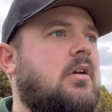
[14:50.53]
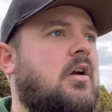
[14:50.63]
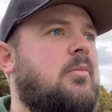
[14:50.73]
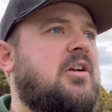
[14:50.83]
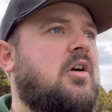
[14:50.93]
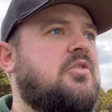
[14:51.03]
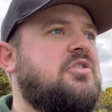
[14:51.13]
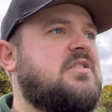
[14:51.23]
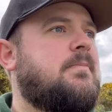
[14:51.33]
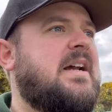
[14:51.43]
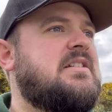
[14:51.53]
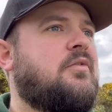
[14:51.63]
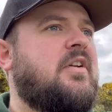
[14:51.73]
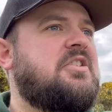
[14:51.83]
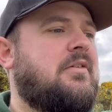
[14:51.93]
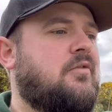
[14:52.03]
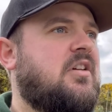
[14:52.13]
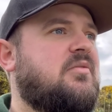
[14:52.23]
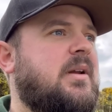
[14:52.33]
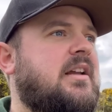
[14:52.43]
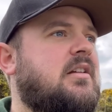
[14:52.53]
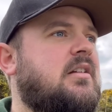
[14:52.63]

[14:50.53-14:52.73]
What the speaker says: Oh my gosh, there's a massive fish out in front of me.